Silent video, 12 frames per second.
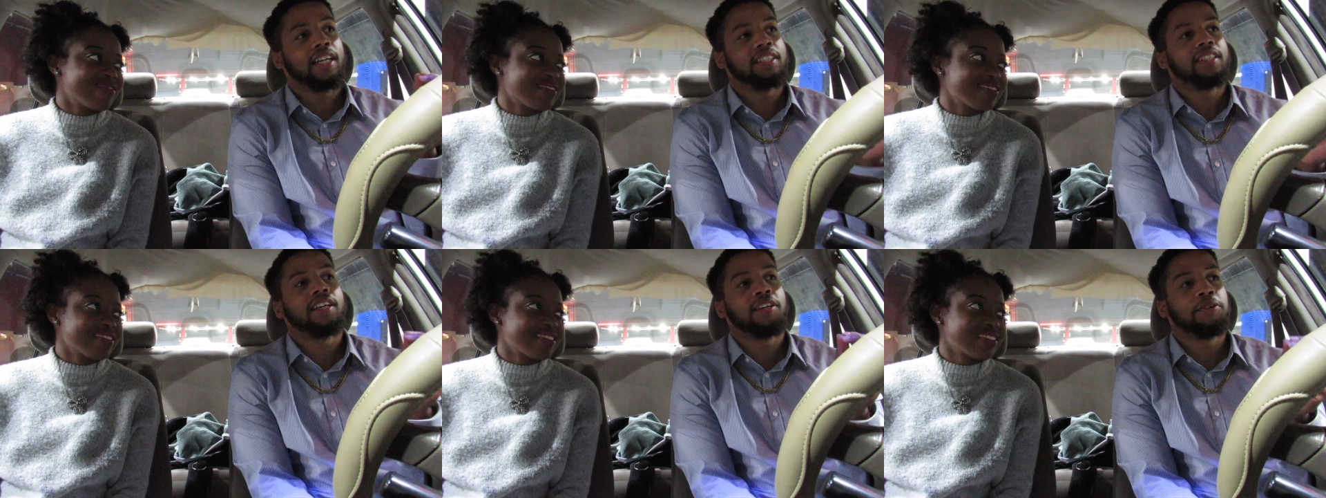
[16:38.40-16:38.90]
Speaker 1: as
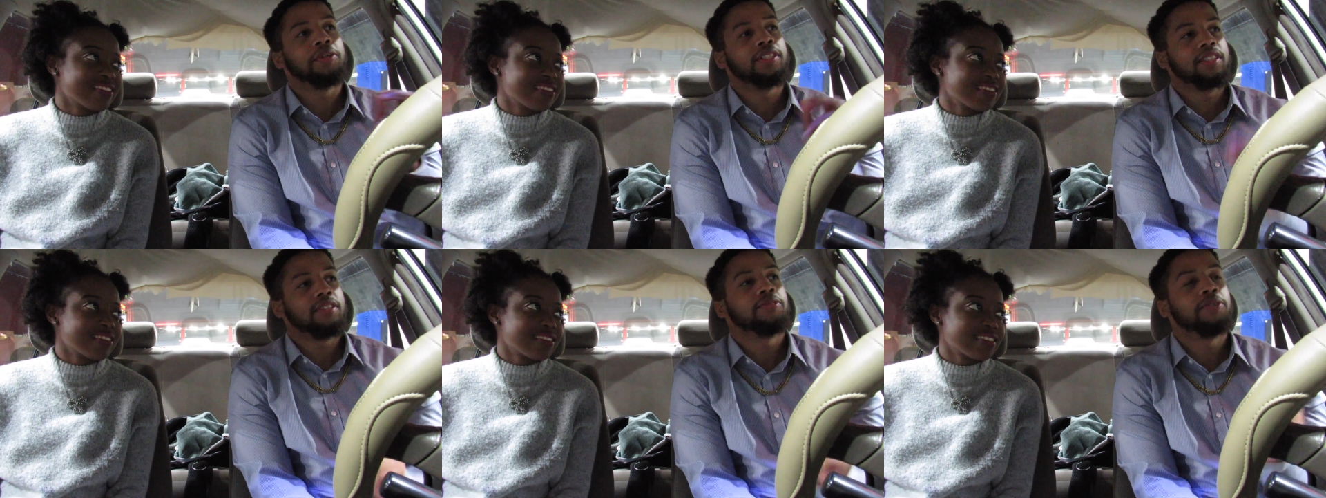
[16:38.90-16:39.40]
taking one
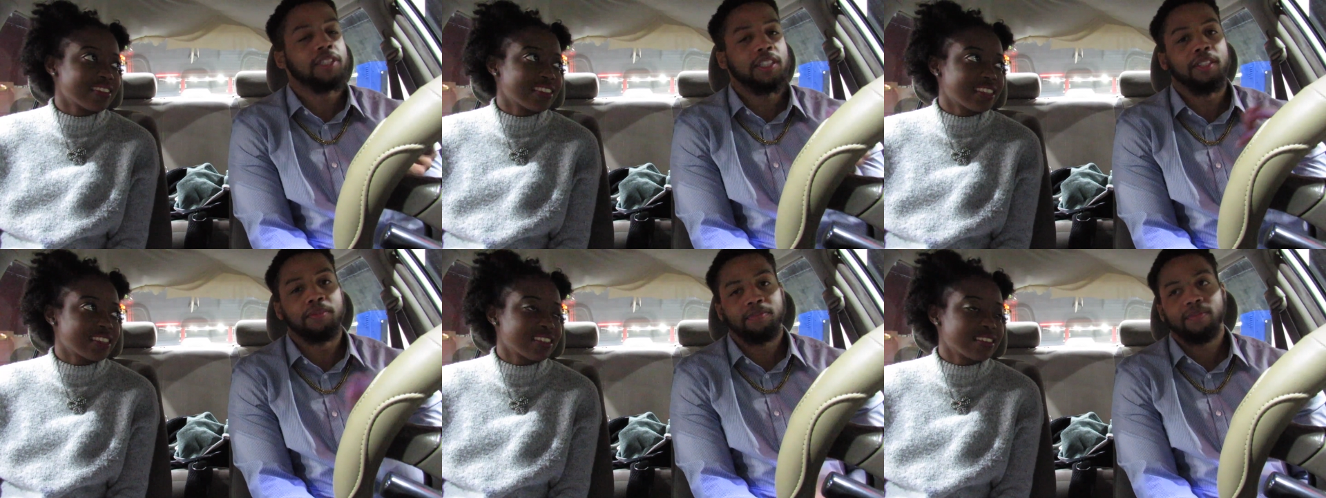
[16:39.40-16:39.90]
one
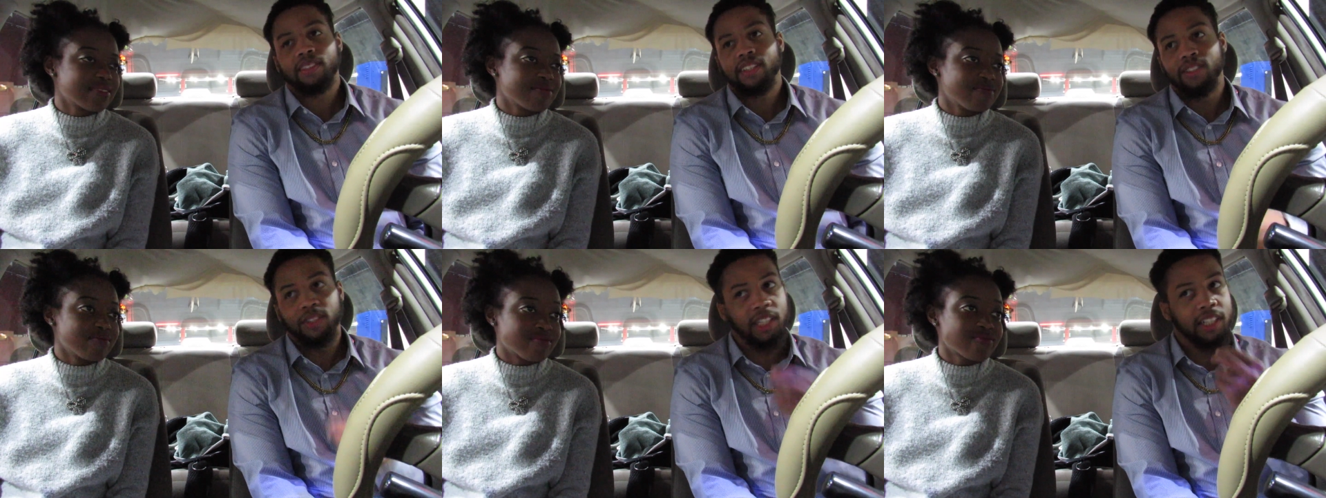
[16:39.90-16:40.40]
chip.
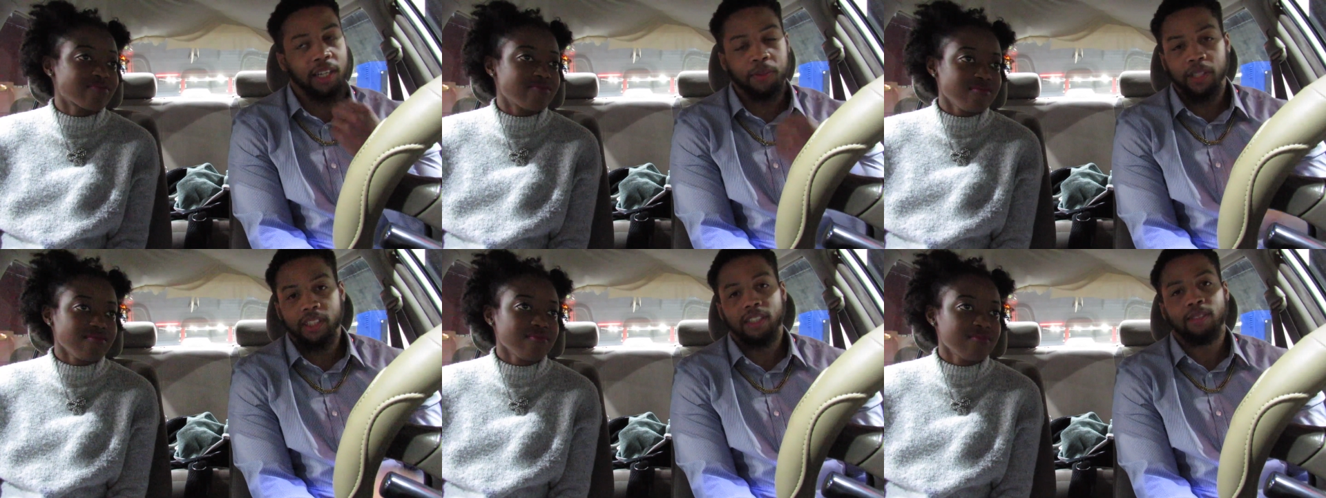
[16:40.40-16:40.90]
You eat that
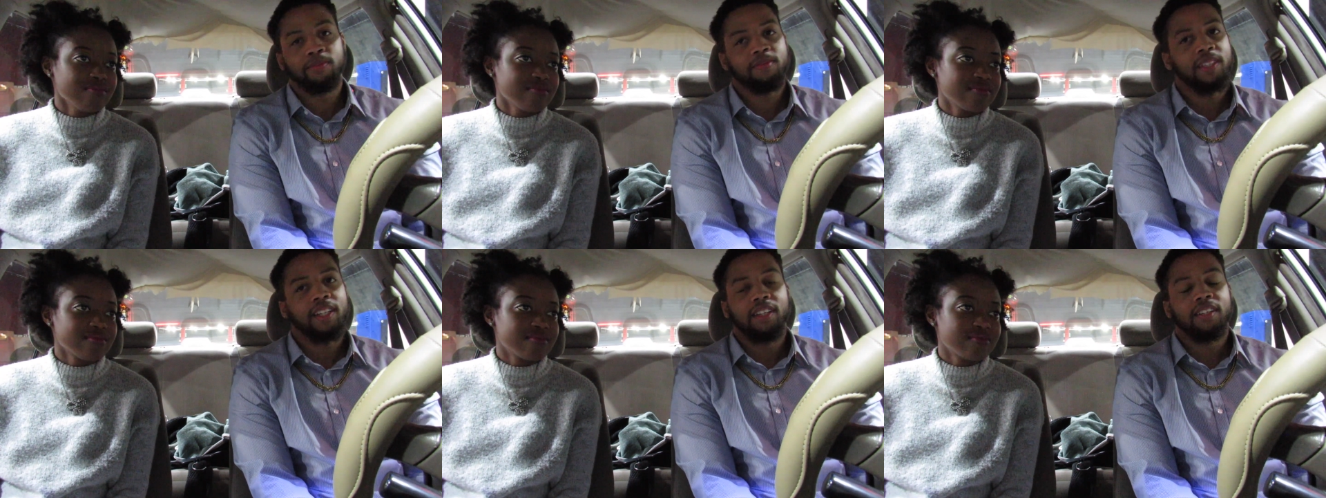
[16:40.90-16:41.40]
one chip.
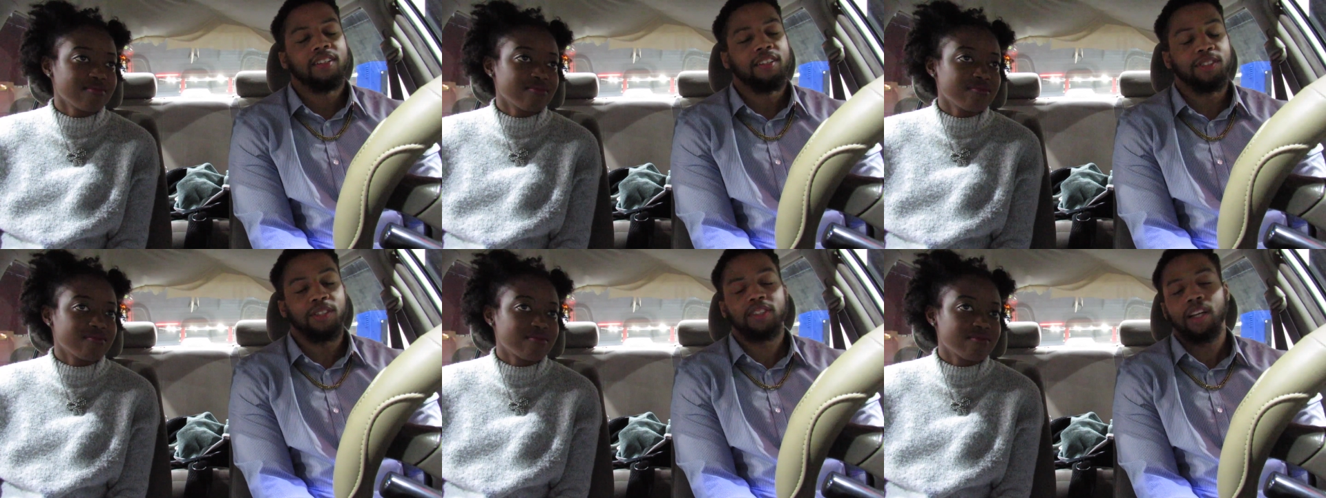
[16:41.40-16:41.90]

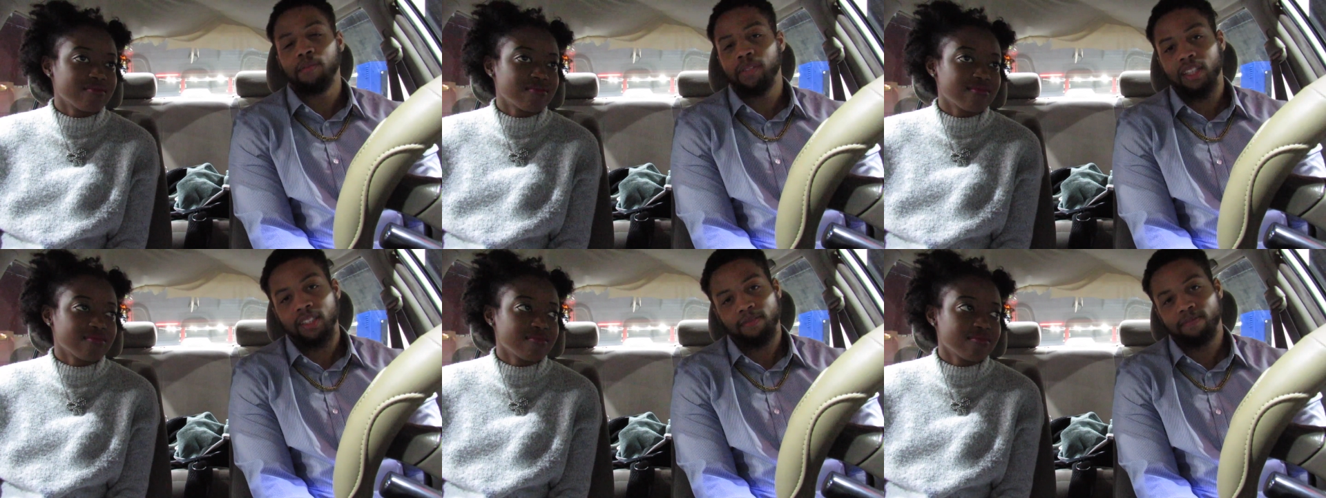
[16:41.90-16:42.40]
You gonna stop
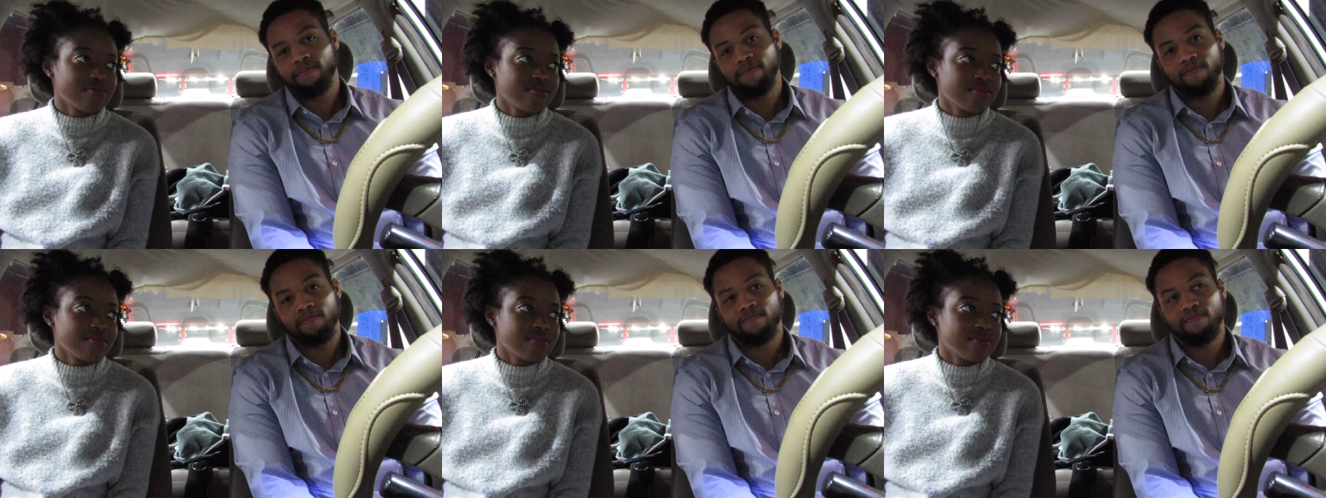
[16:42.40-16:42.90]
there?
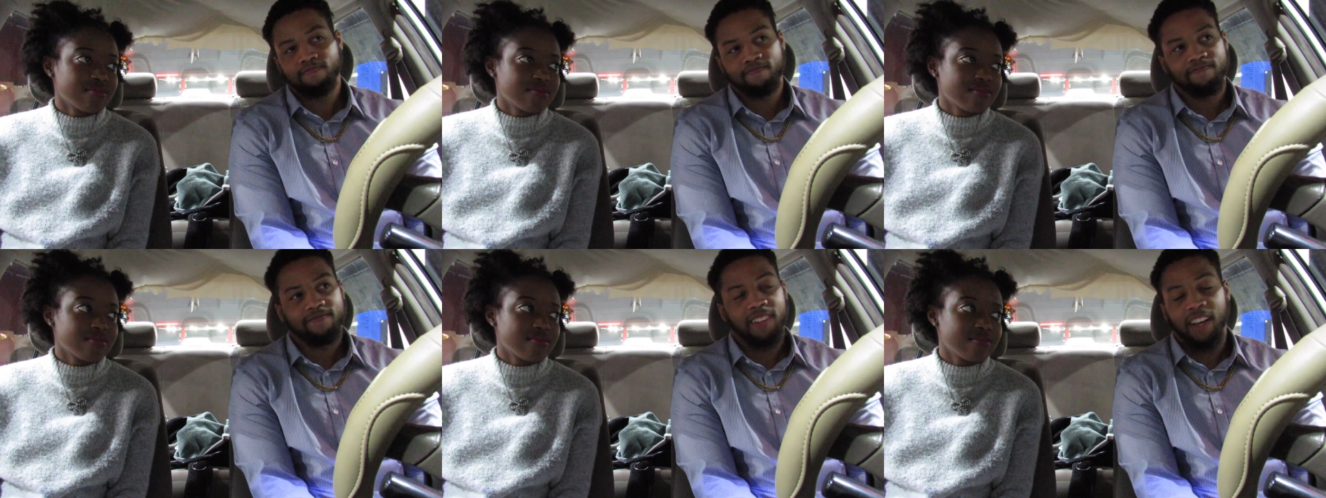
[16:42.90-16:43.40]

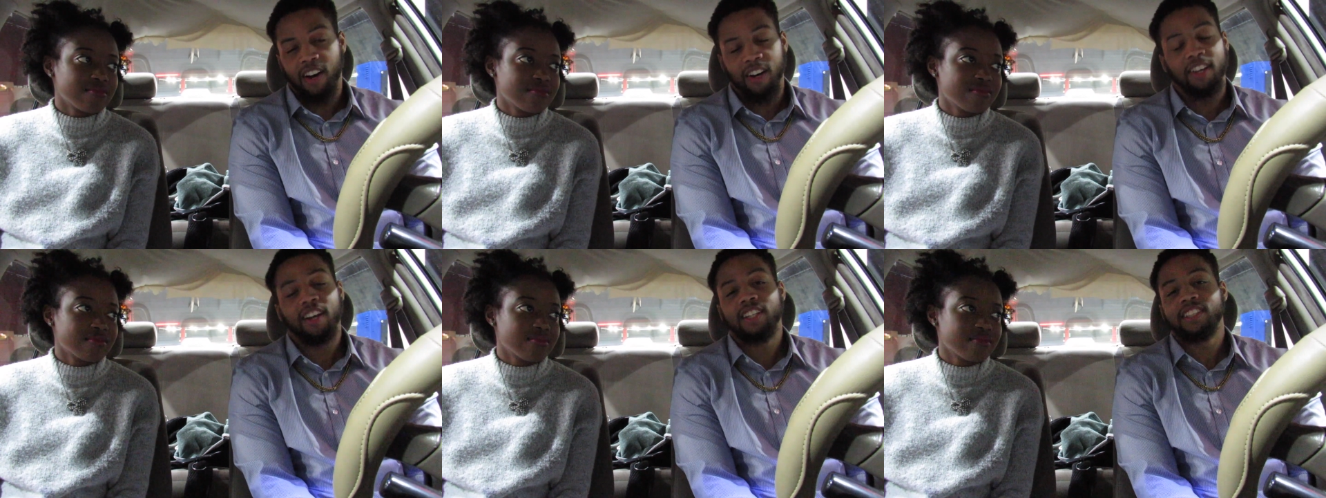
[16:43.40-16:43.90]
All
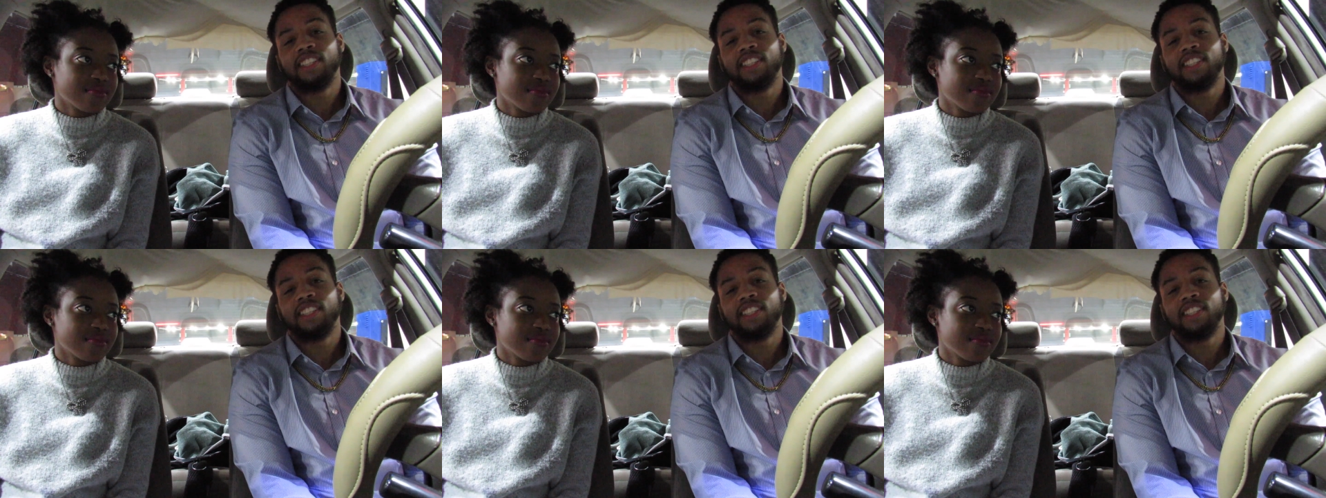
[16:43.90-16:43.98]
y'all that